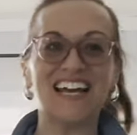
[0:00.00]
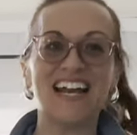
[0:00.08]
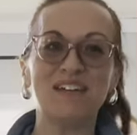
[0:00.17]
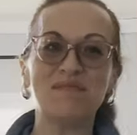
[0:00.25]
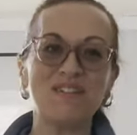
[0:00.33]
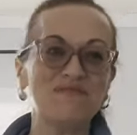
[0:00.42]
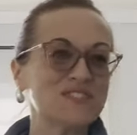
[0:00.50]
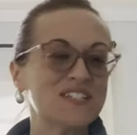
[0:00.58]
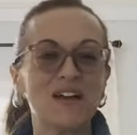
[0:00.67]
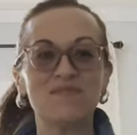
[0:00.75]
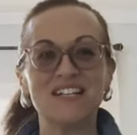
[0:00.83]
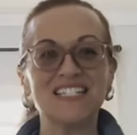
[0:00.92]
and I am a
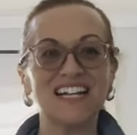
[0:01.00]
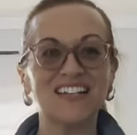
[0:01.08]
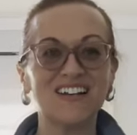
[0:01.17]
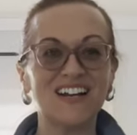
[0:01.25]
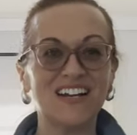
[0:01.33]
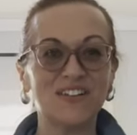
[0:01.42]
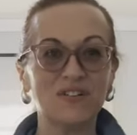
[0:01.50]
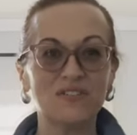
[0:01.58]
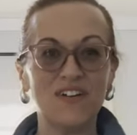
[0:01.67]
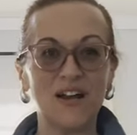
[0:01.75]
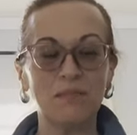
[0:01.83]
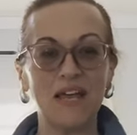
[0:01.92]
full-time reseller and you can
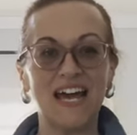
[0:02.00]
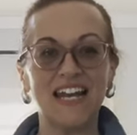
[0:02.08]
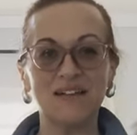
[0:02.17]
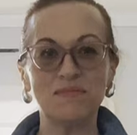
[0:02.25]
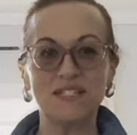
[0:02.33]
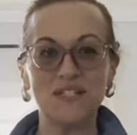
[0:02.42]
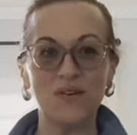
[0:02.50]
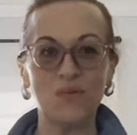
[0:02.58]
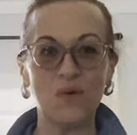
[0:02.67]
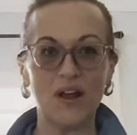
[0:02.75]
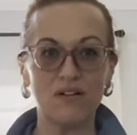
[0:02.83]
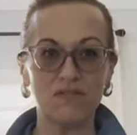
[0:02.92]
find me at MC
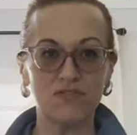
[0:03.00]
Wear